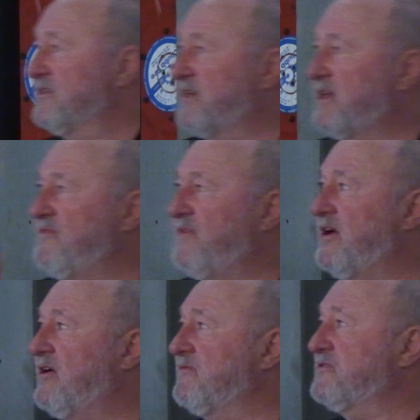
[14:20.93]
Sticky
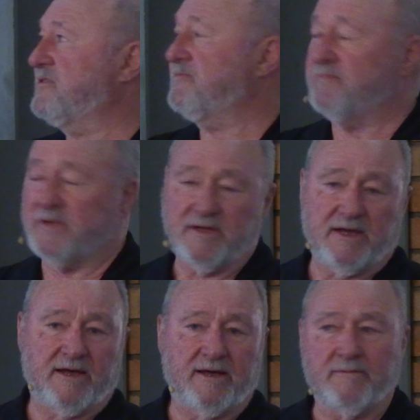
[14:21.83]
valves,
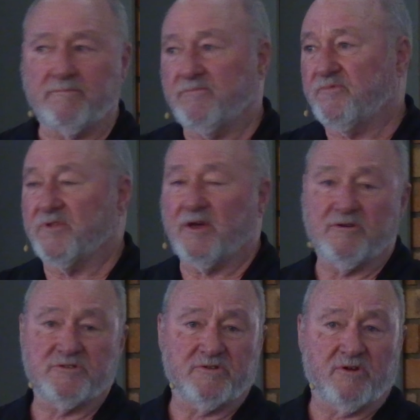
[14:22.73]
um, for
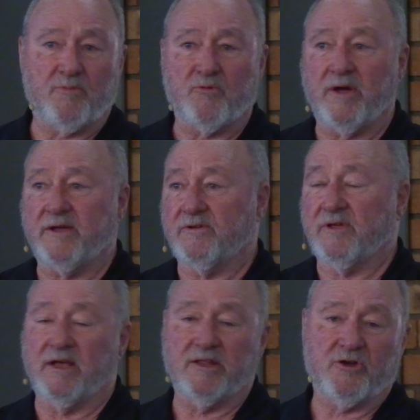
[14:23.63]
those that
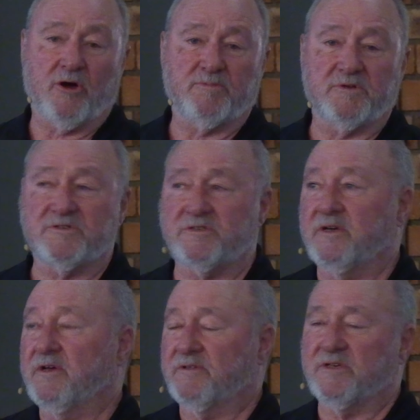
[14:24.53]
operate
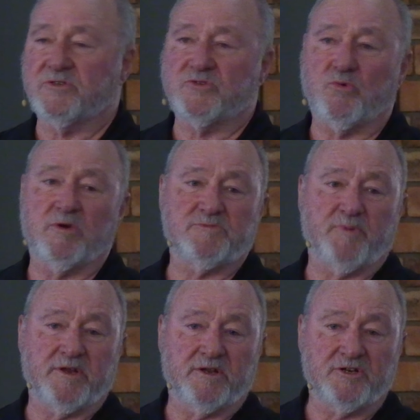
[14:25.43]
helicopters, this has always
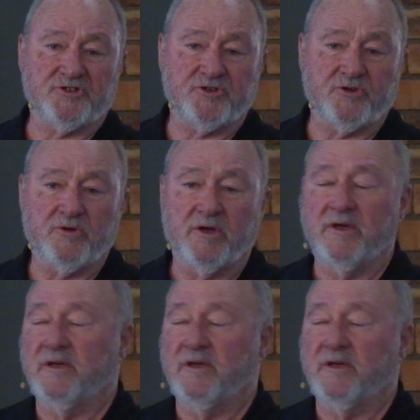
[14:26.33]
been an issue.